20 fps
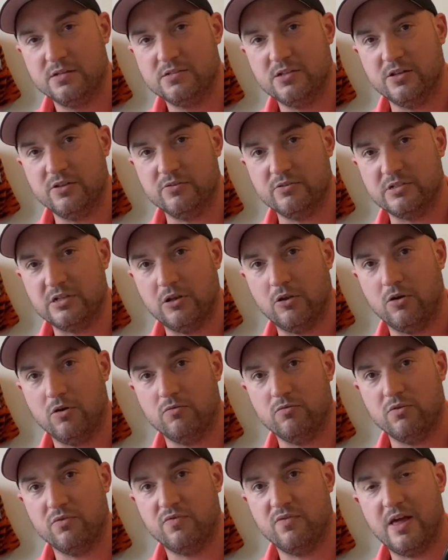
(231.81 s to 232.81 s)
So there is a lot
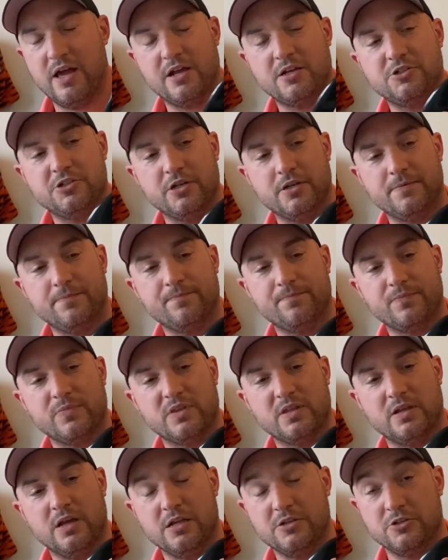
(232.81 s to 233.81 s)
of reflection
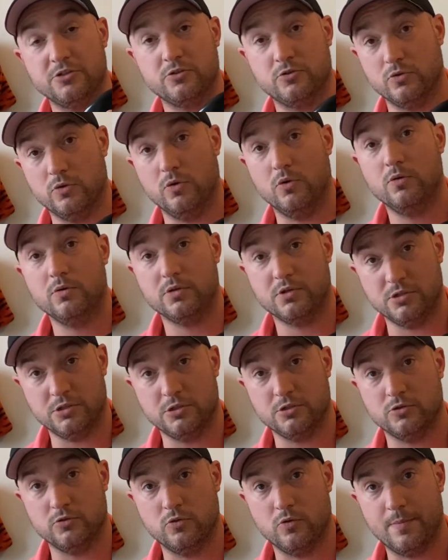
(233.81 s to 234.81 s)
as you saw, because
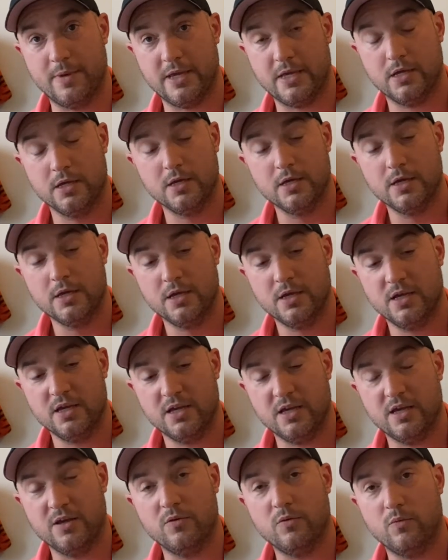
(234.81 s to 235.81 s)
you saw me,
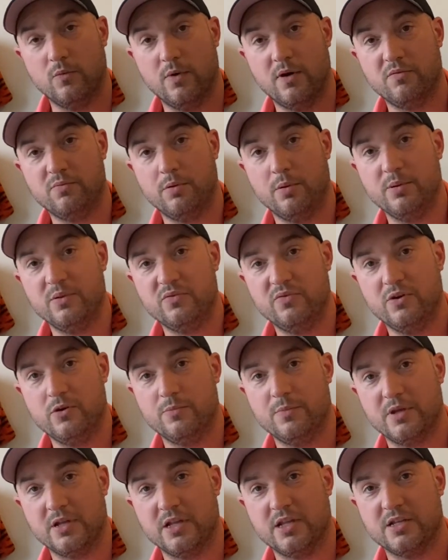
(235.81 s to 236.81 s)
while probably
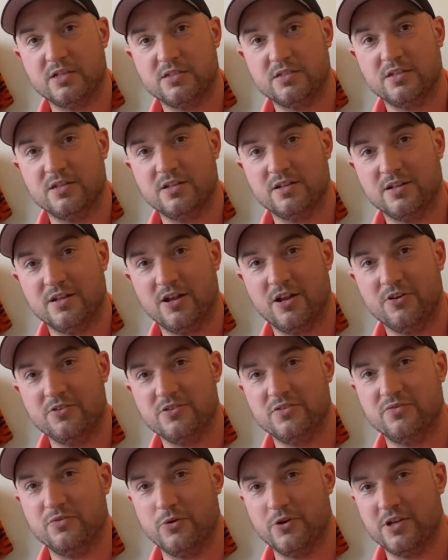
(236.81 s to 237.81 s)
filming this.
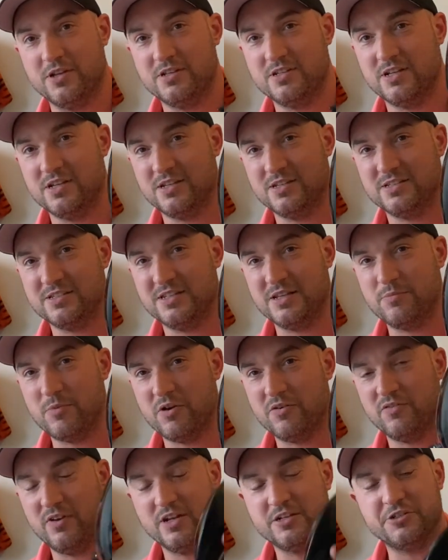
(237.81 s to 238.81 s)
Closer for you to see my
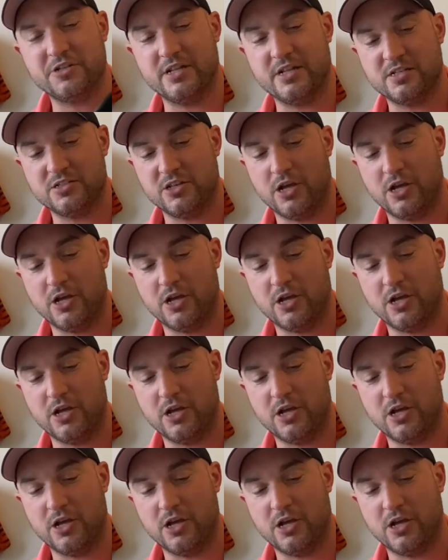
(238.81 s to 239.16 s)
reflection in it.